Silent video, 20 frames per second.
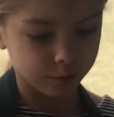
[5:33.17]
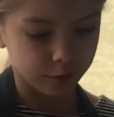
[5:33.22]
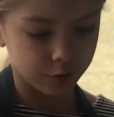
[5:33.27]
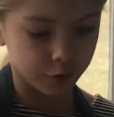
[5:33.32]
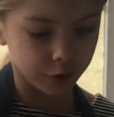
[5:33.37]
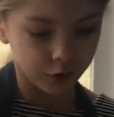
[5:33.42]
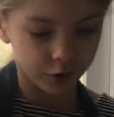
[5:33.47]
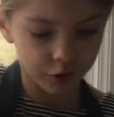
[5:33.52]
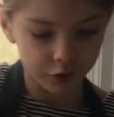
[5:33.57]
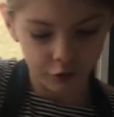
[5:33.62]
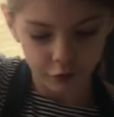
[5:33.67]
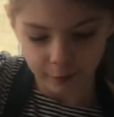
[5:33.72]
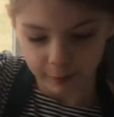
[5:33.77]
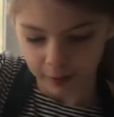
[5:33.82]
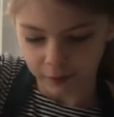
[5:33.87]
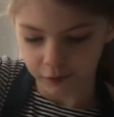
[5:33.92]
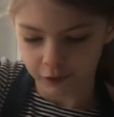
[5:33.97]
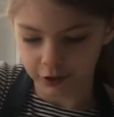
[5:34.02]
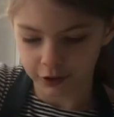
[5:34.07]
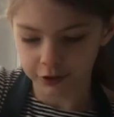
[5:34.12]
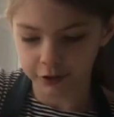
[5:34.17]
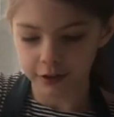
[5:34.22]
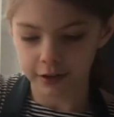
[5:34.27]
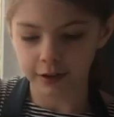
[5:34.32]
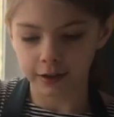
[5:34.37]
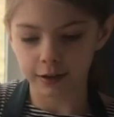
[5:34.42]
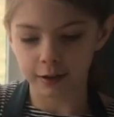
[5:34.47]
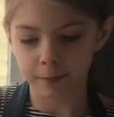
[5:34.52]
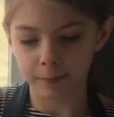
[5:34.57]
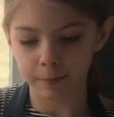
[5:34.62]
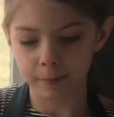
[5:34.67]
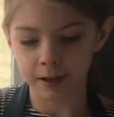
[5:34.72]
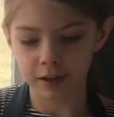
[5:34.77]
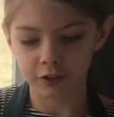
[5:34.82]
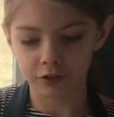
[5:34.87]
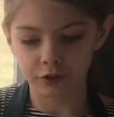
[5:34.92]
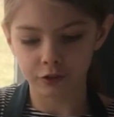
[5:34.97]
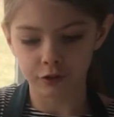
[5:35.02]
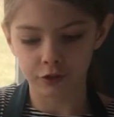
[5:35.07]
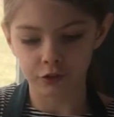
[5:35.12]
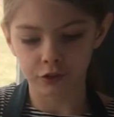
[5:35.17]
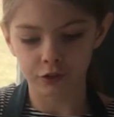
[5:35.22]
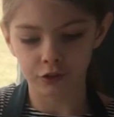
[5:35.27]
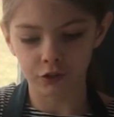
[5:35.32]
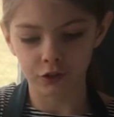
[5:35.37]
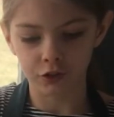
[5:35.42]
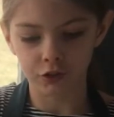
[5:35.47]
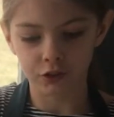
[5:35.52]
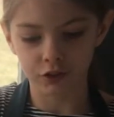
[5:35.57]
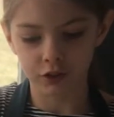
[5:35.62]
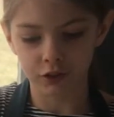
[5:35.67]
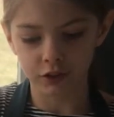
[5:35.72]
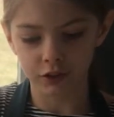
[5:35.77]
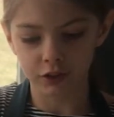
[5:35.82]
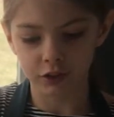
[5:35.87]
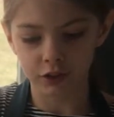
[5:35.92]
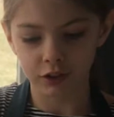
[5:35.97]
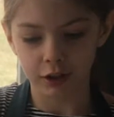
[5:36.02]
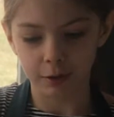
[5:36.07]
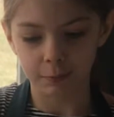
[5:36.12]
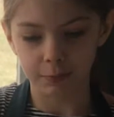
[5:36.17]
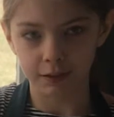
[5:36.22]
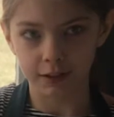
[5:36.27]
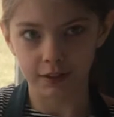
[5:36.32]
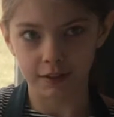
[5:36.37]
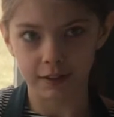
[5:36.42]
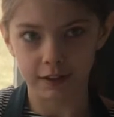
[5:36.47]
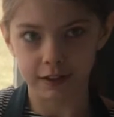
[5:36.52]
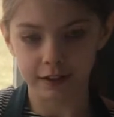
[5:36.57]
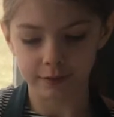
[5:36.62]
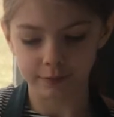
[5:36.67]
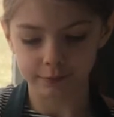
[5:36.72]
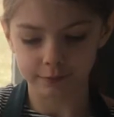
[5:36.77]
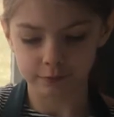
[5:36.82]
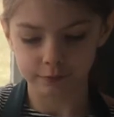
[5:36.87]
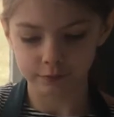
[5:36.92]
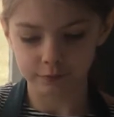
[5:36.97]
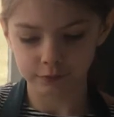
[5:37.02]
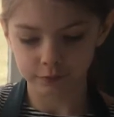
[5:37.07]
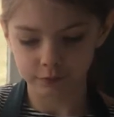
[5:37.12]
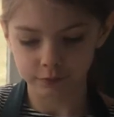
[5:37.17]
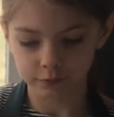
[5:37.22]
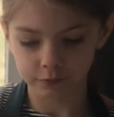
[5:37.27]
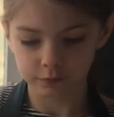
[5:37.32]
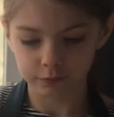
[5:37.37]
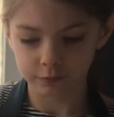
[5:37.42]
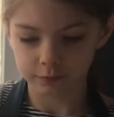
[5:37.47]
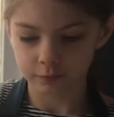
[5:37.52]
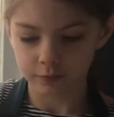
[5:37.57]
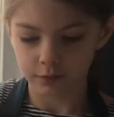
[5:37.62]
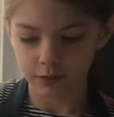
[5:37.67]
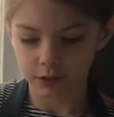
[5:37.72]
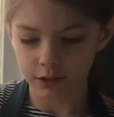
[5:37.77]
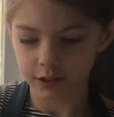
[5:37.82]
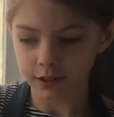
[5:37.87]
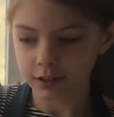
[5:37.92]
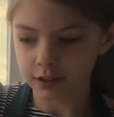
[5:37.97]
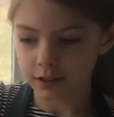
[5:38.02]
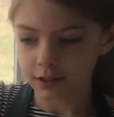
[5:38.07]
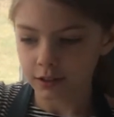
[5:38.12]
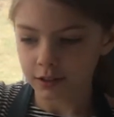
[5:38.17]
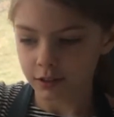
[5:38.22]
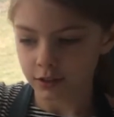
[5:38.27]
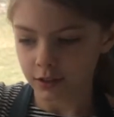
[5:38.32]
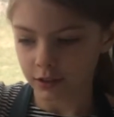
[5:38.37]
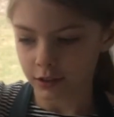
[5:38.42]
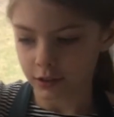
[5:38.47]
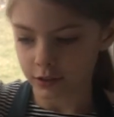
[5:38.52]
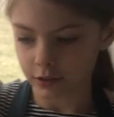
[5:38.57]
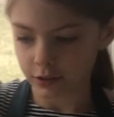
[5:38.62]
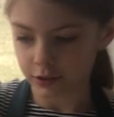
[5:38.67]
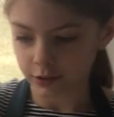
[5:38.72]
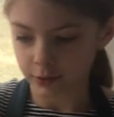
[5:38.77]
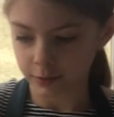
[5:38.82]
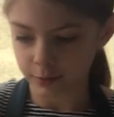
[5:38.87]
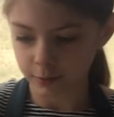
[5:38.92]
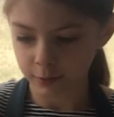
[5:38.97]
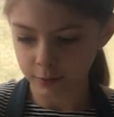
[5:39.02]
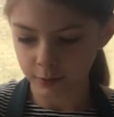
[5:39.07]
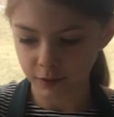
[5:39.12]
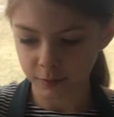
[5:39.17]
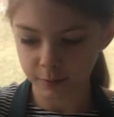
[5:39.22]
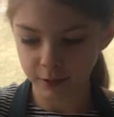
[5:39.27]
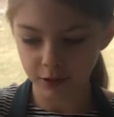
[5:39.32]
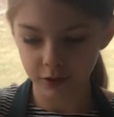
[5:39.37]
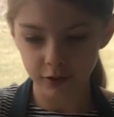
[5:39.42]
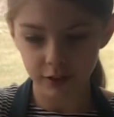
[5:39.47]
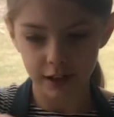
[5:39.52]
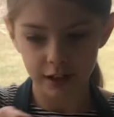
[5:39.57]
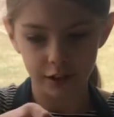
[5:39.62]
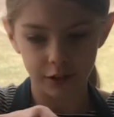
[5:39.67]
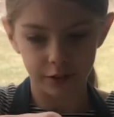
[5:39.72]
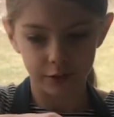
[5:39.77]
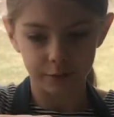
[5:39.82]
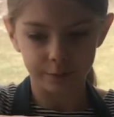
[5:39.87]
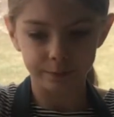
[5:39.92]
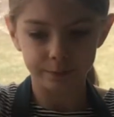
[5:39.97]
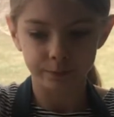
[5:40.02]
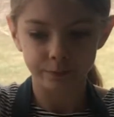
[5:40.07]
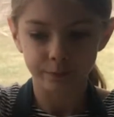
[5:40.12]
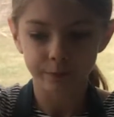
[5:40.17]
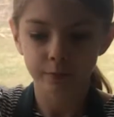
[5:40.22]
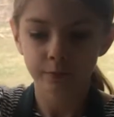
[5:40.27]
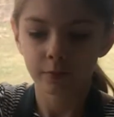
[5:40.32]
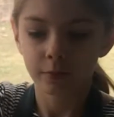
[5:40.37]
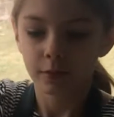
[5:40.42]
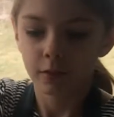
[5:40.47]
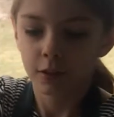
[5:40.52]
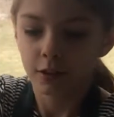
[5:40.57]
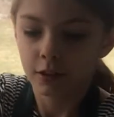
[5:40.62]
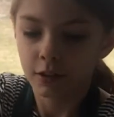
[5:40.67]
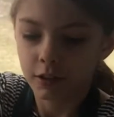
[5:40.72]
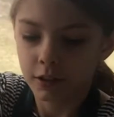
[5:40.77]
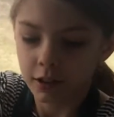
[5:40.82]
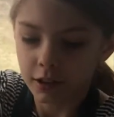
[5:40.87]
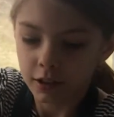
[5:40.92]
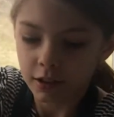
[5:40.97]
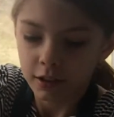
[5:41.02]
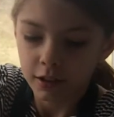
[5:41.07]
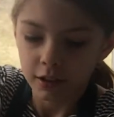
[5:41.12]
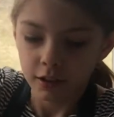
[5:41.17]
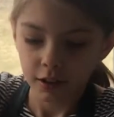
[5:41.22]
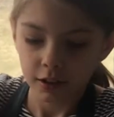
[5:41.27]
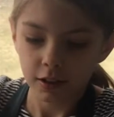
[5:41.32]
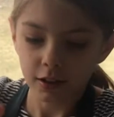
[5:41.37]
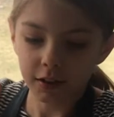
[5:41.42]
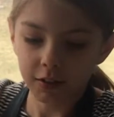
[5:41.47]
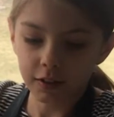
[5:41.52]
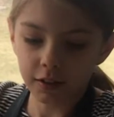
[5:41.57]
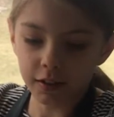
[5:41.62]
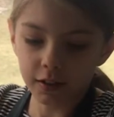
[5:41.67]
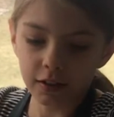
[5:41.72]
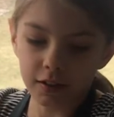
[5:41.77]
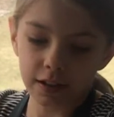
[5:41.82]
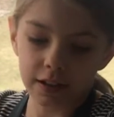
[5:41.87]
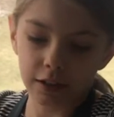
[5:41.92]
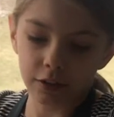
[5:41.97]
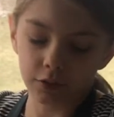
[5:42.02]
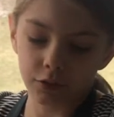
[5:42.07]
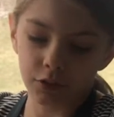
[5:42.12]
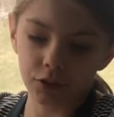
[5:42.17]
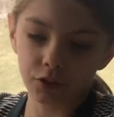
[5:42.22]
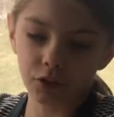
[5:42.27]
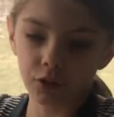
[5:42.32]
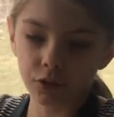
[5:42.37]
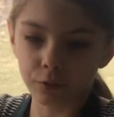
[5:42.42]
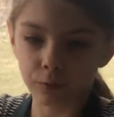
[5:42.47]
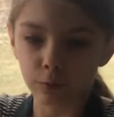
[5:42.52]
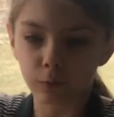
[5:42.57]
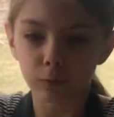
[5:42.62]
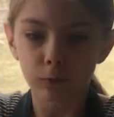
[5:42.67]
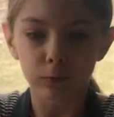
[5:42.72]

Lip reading: do this with my finger. I'm going to make sure it's just on the top like that. Okay? And then I'm going to sprinkle that in. Okay. And then now this is 1